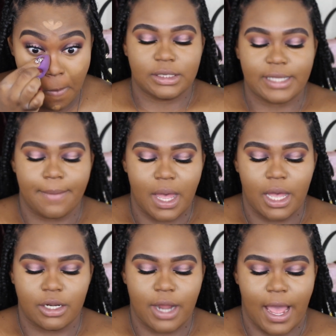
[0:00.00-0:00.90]
To set my
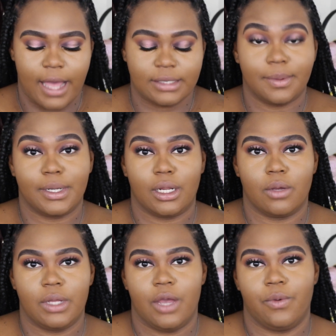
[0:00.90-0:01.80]
under eyes, I'm going to
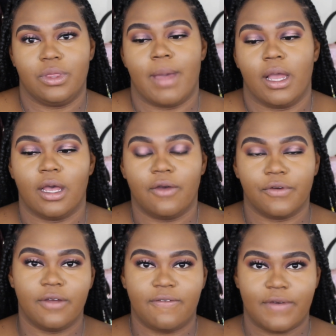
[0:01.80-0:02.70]
go in with my
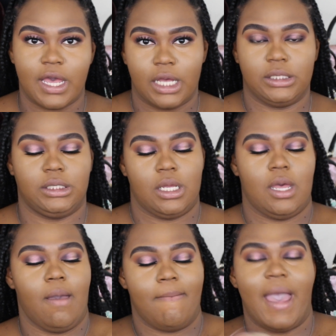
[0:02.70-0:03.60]
Cover FX
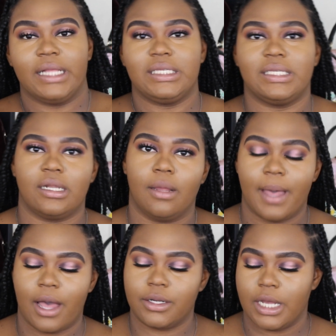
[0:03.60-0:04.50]
matte setting
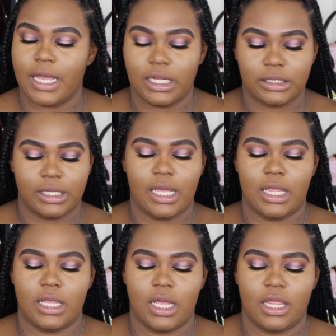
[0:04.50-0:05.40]
powder, and it's
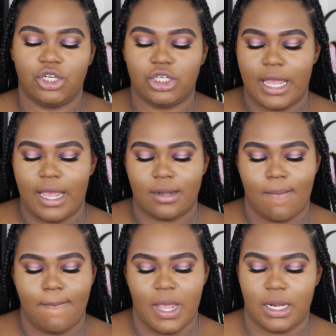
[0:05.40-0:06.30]
in the shade
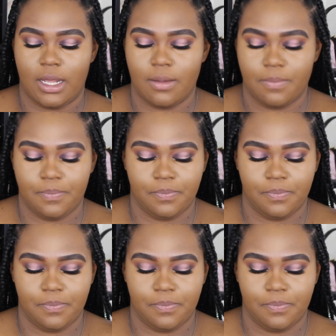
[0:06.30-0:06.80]
medium.